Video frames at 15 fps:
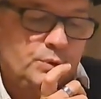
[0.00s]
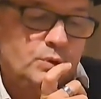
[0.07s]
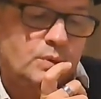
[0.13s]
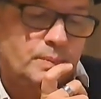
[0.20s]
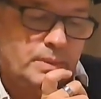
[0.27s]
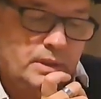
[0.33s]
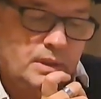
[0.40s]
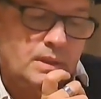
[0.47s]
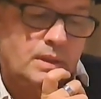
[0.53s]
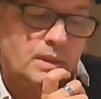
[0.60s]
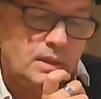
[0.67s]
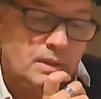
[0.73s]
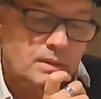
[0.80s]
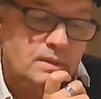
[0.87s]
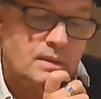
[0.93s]
To me,
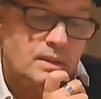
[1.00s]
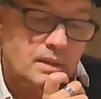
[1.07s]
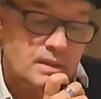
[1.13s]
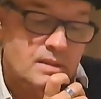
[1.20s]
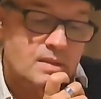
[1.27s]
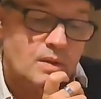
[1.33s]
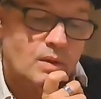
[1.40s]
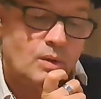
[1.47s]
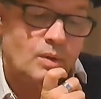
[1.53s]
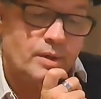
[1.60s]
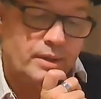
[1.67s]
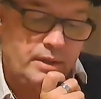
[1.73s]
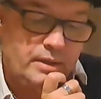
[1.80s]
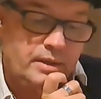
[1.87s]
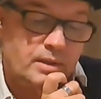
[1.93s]
it is
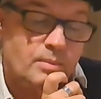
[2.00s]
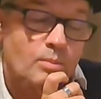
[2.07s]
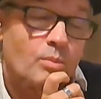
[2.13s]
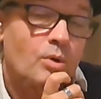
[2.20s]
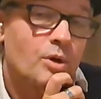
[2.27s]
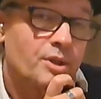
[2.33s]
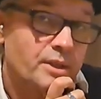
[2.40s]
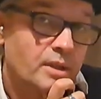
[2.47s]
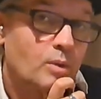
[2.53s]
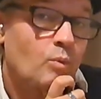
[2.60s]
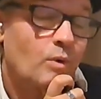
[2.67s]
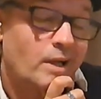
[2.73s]
already more than